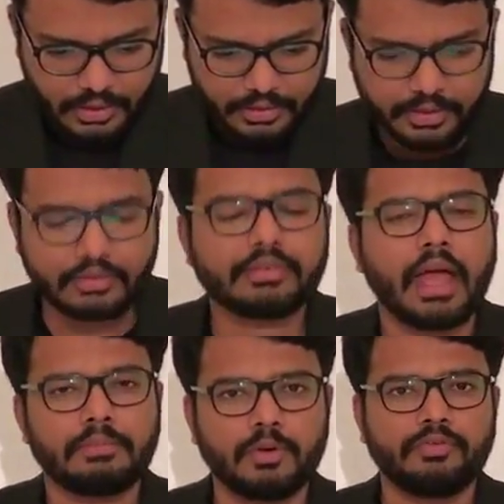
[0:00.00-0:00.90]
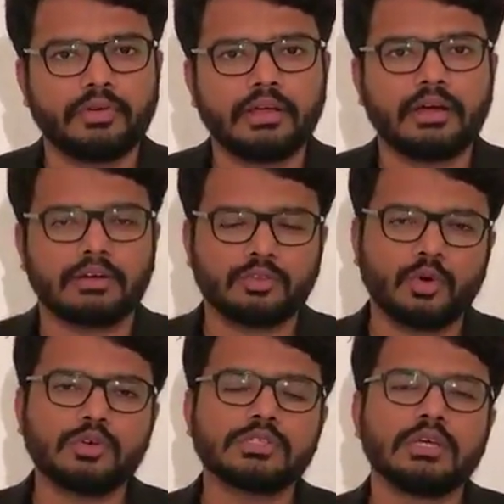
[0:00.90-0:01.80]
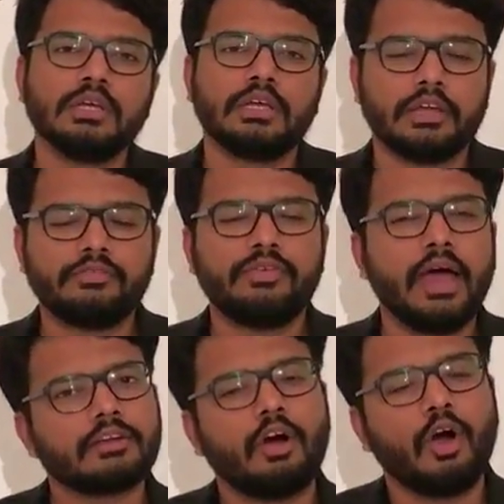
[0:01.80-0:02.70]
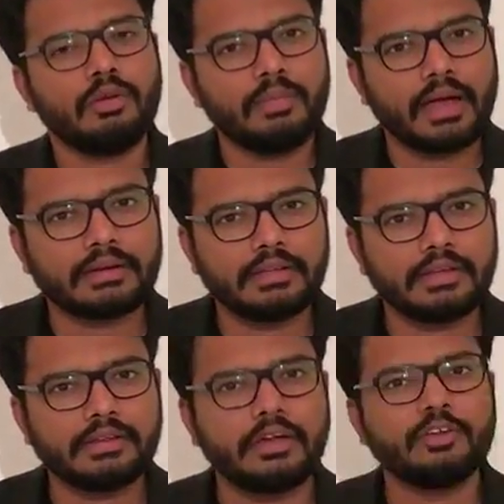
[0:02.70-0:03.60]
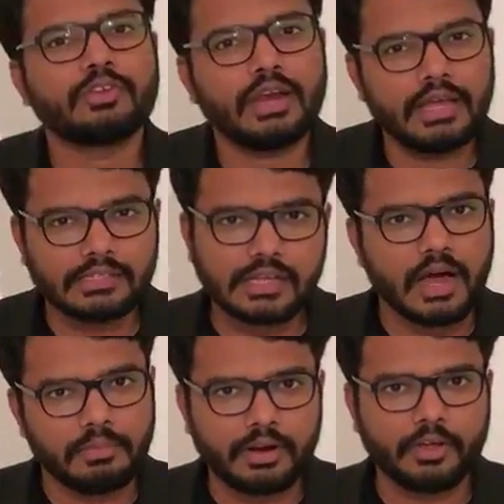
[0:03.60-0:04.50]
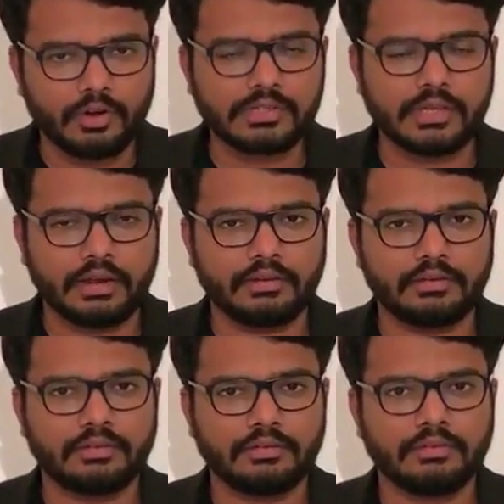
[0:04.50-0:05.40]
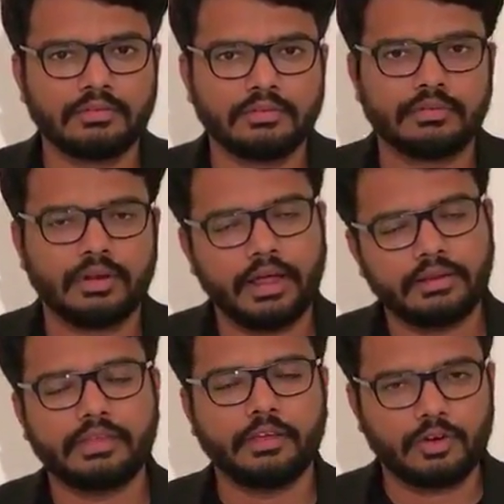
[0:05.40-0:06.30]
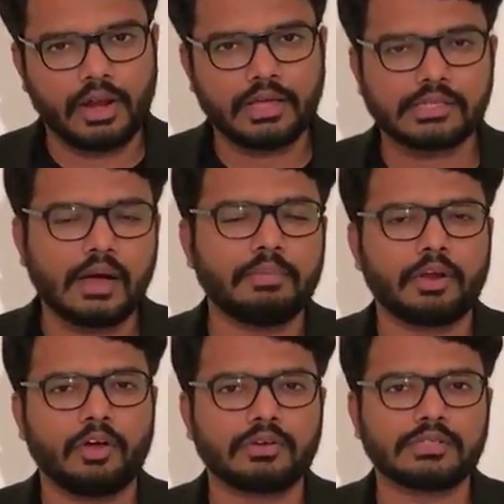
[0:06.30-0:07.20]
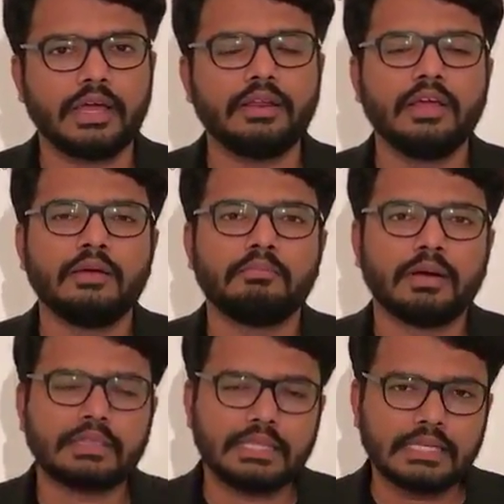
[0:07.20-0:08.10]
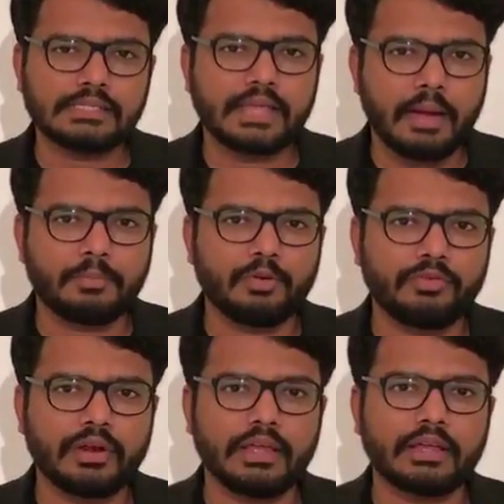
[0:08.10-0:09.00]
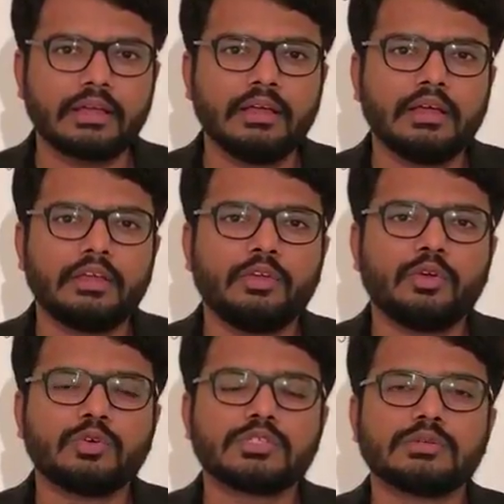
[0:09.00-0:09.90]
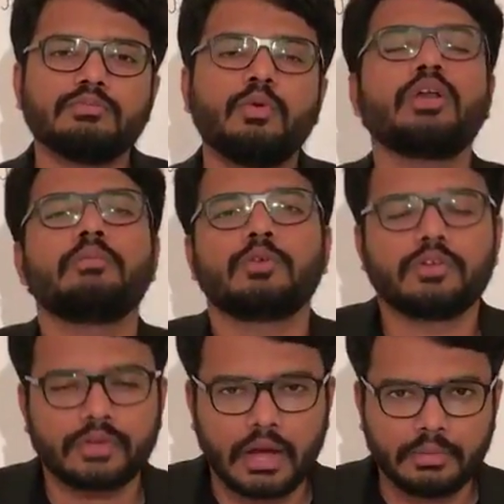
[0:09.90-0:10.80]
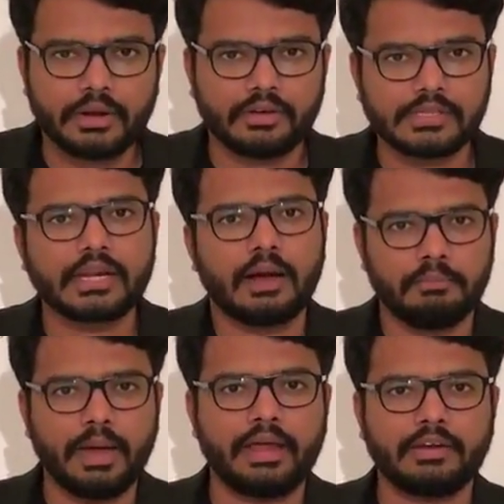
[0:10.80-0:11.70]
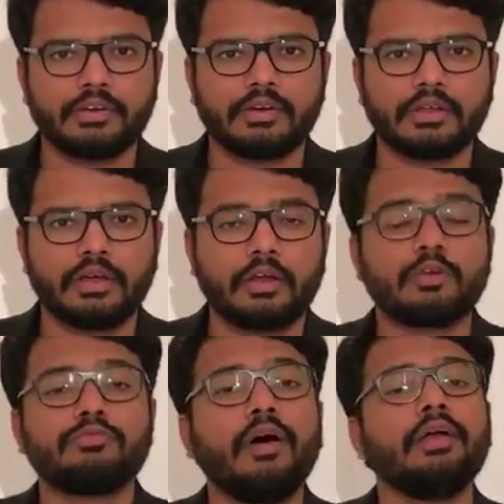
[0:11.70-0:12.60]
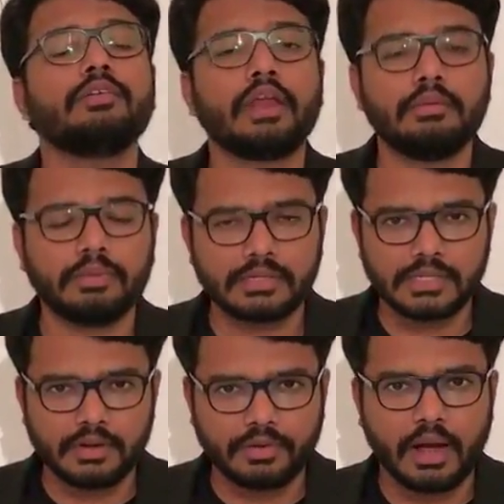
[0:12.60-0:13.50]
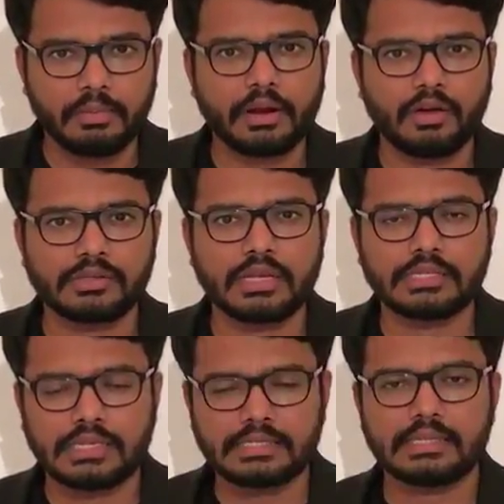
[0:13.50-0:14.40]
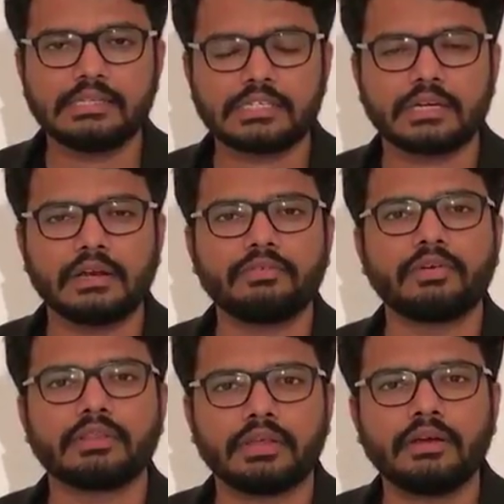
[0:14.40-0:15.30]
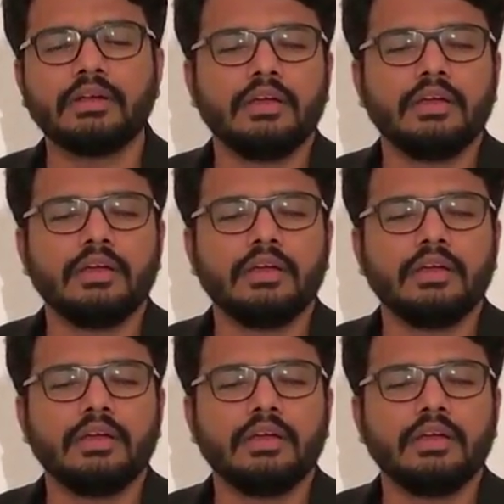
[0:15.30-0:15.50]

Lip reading: Yes, capnophilic are those. In fact, all bacteria utilize carbon dioxide, right? They utilize carbon dioxide, but these capnophilic use more amount of carbon dioxide comparatively. Around 5 to 10% of carbon dioxide is essential for their